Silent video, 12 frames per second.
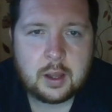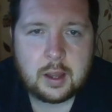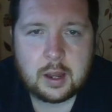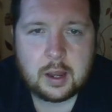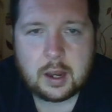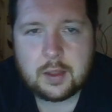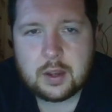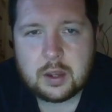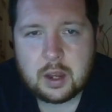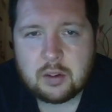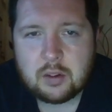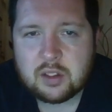And then the
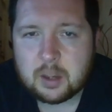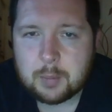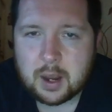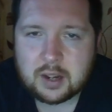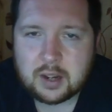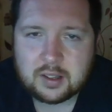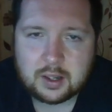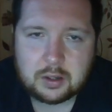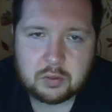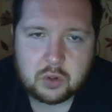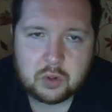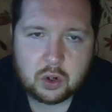outside backs, then
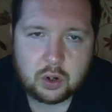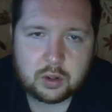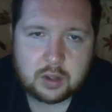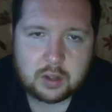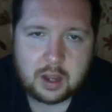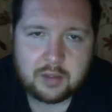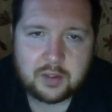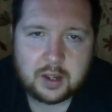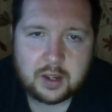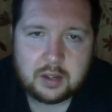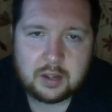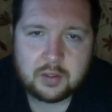you've got
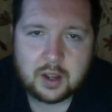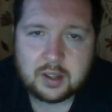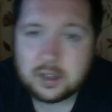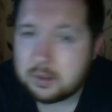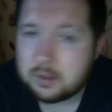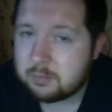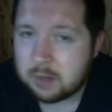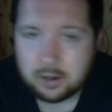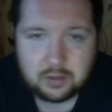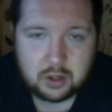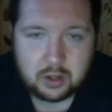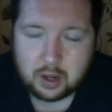Afieli Fassi. I
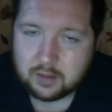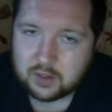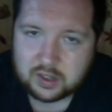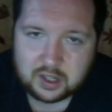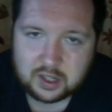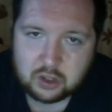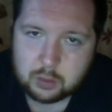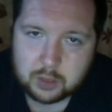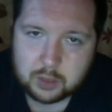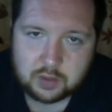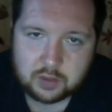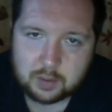haven't seen too
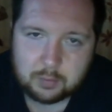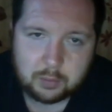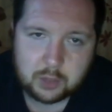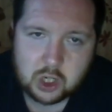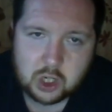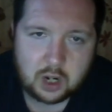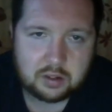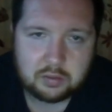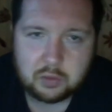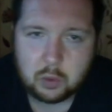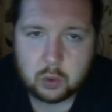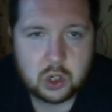much of him from the Sharks,
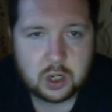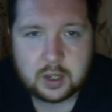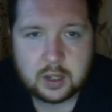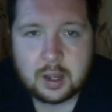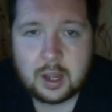unfortunately.